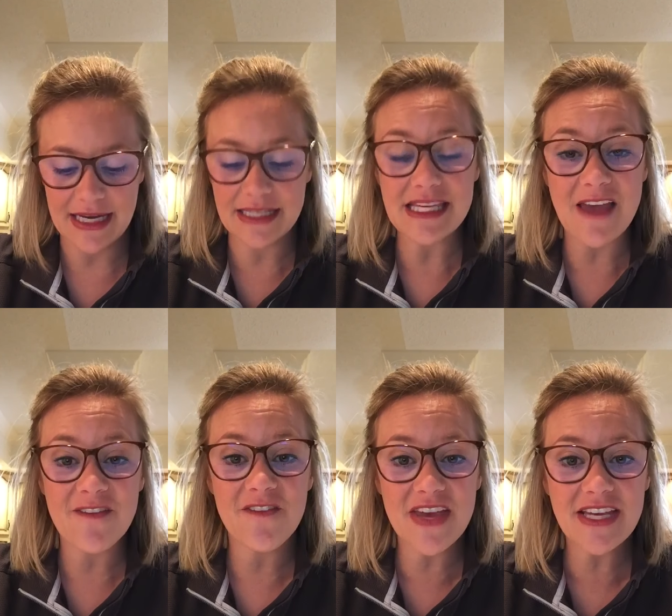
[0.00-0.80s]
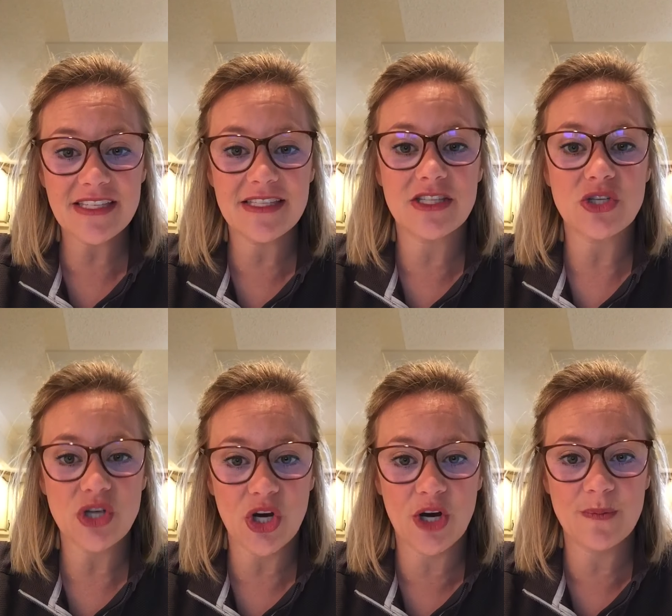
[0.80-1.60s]
It's a fixed
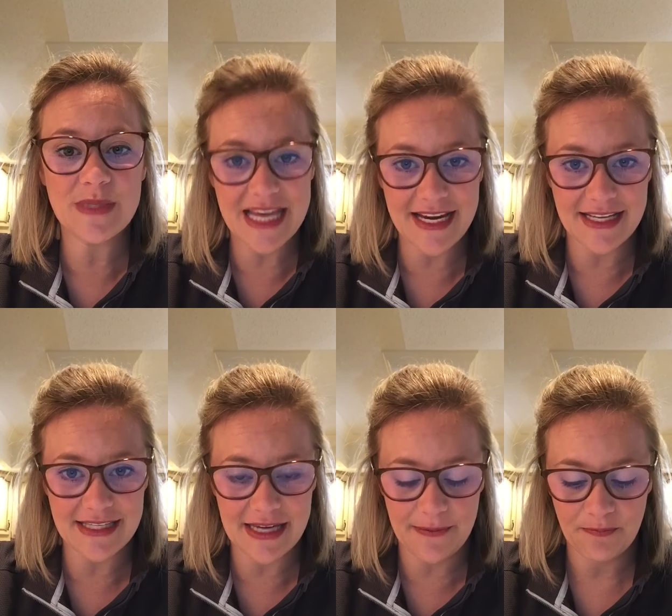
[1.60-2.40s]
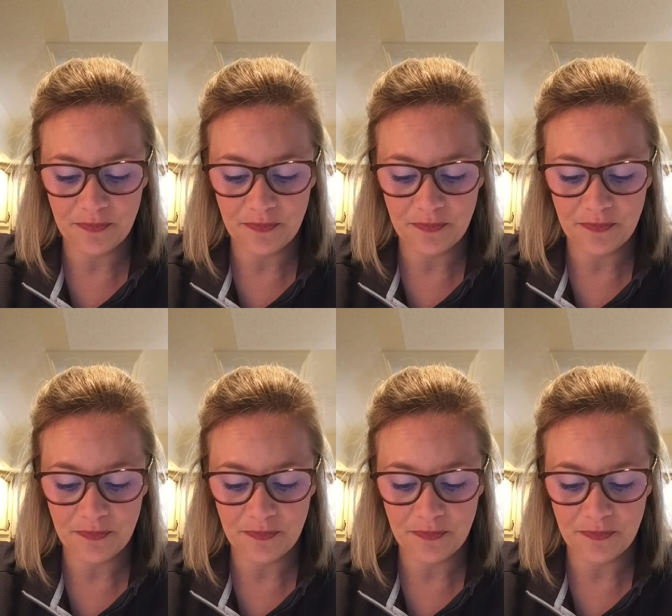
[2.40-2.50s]
term tenancy.